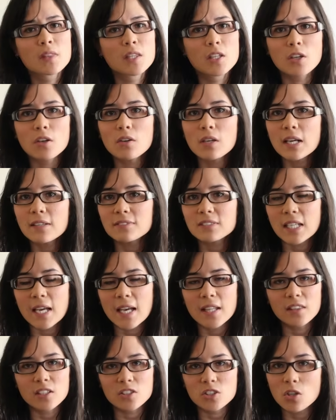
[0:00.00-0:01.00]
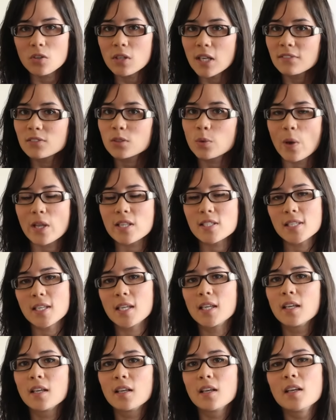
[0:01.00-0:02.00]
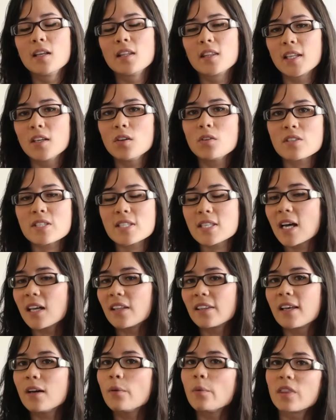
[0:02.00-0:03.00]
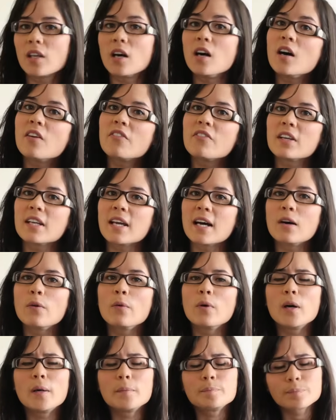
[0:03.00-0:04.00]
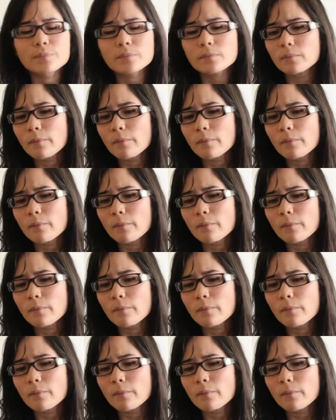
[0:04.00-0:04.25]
They don't have ten, they don't have twenty, they're not sat there with half an hour